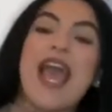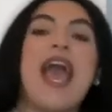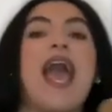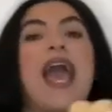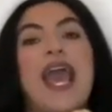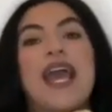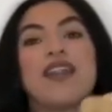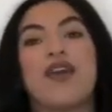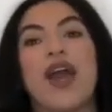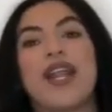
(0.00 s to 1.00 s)
And
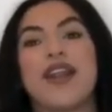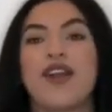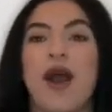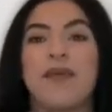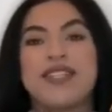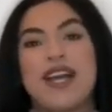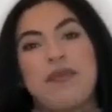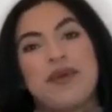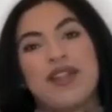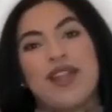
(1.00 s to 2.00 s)
go ahead and comment down
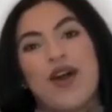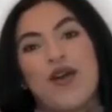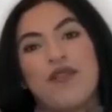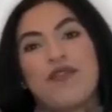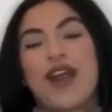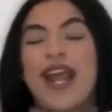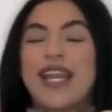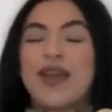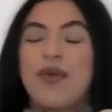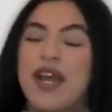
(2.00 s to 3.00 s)
below for
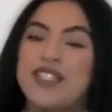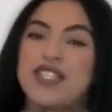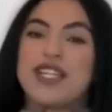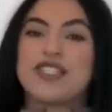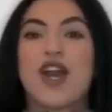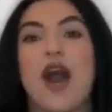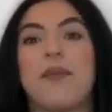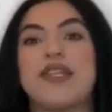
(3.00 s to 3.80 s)
any questions, comments,